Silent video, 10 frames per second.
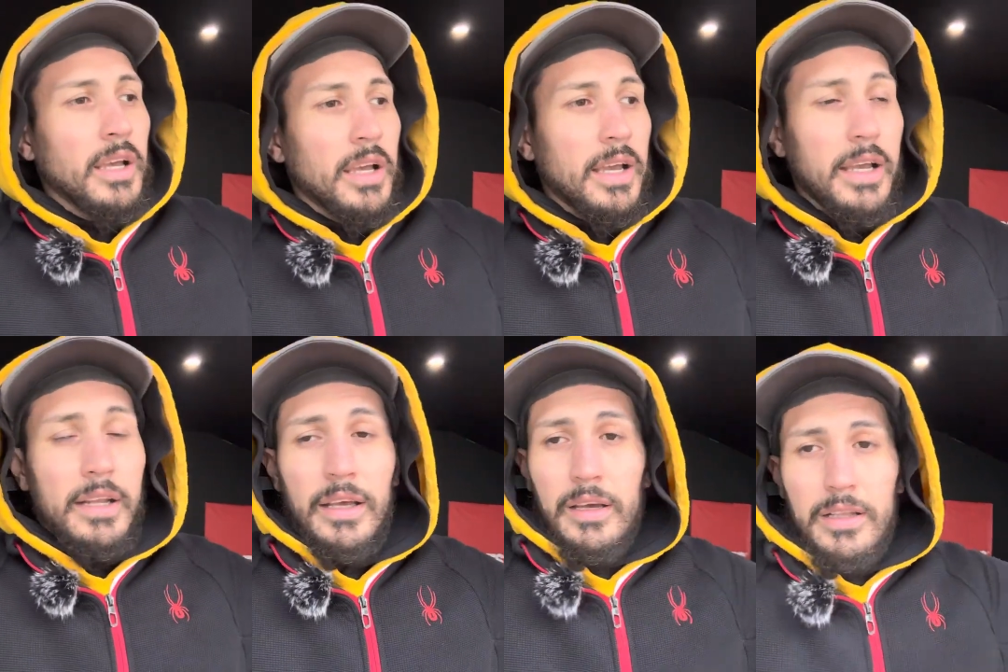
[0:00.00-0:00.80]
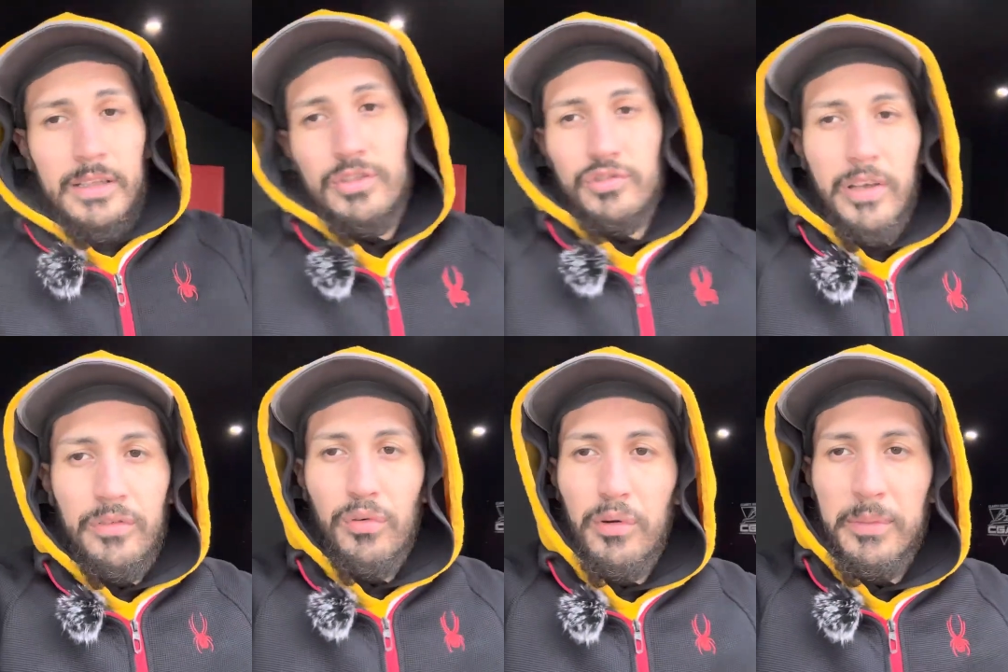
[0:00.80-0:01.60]
And let's
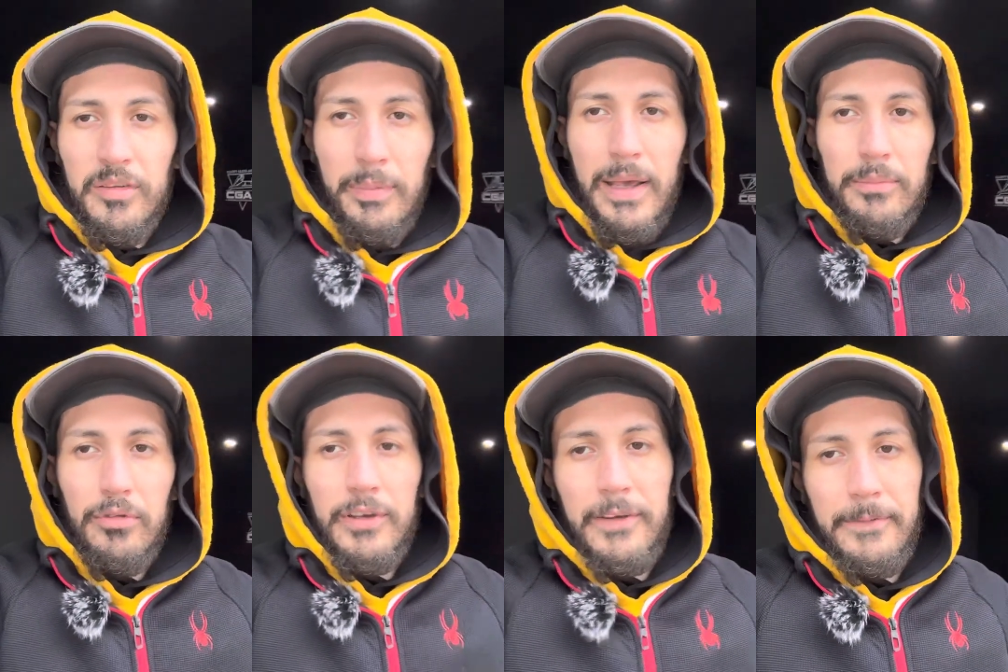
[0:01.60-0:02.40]
transform this bad boy.